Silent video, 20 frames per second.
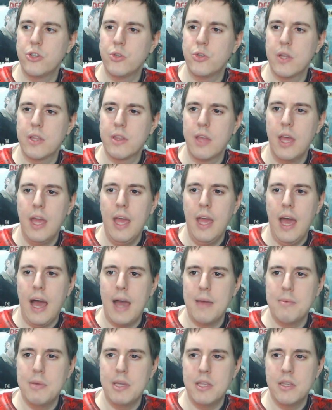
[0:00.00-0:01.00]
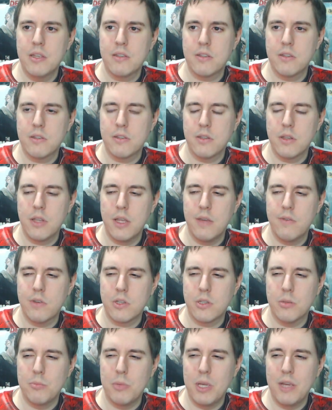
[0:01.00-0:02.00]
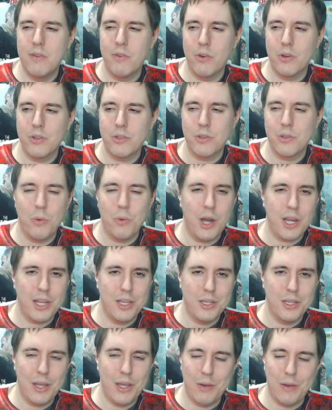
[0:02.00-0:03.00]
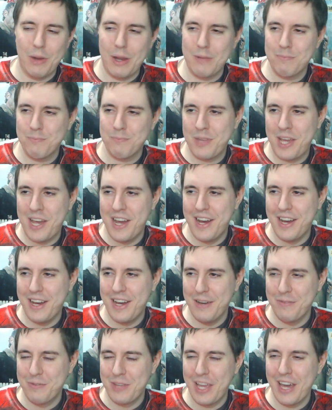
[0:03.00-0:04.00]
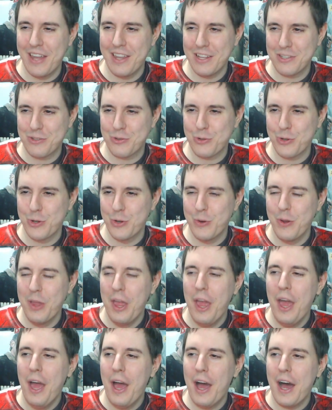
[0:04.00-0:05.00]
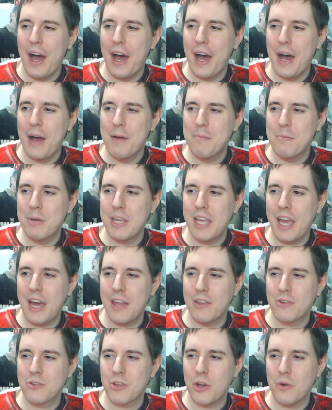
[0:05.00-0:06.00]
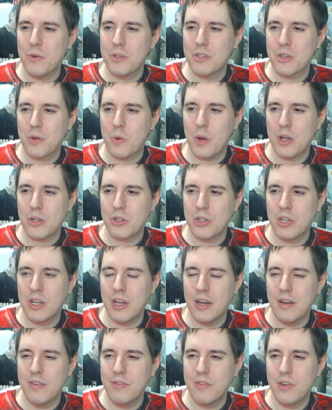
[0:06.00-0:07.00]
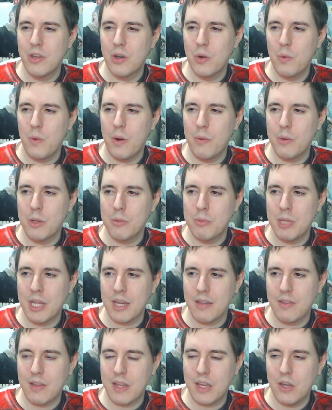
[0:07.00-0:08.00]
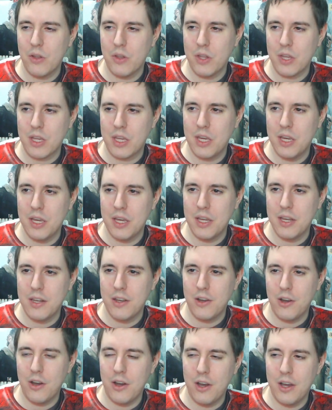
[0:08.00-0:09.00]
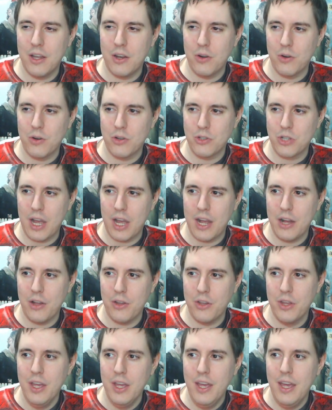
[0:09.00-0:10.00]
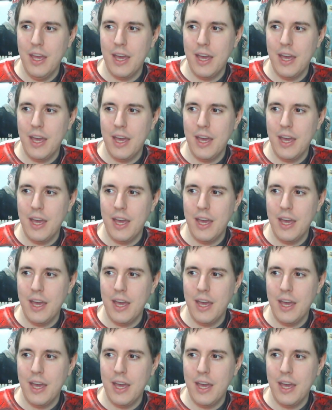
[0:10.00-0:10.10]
Judith? I mean, this isn't Leave It to Beaver, it's The Walking Dead, right?" Yeah, that's true. But yeah, there's always the question of, you know, what would it be like if they killed a kid or a child?